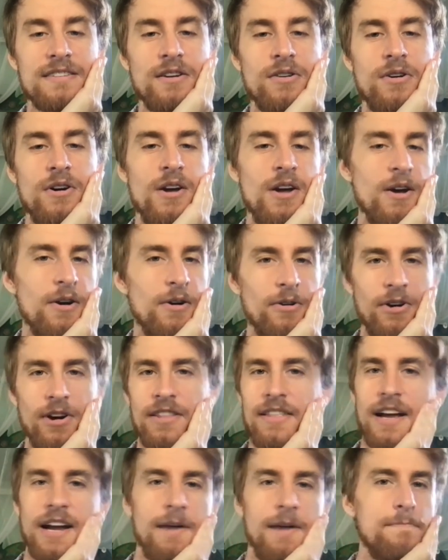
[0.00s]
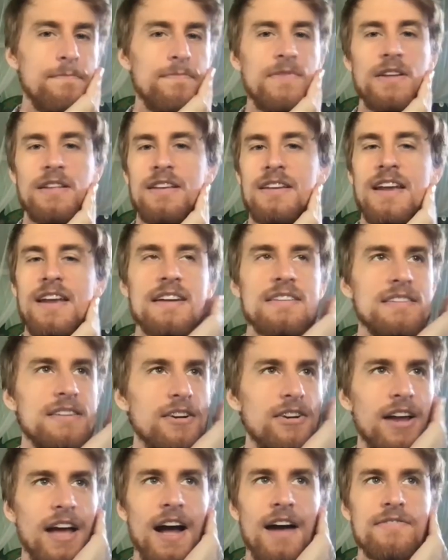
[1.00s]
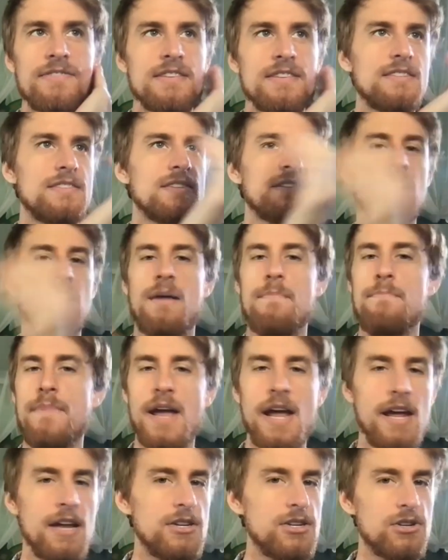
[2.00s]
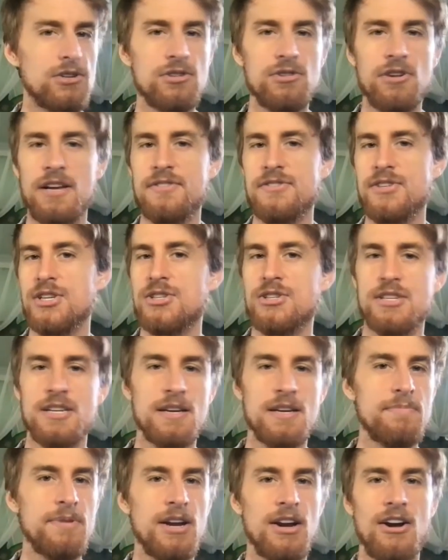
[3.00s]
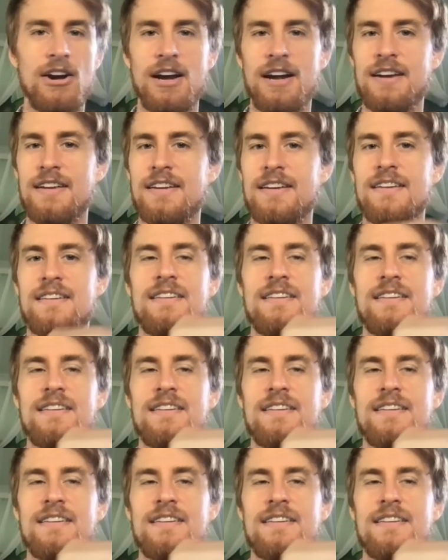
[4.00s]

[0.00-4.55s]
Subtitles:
So we're in like the next year and a half is just like a major transitioning period. And,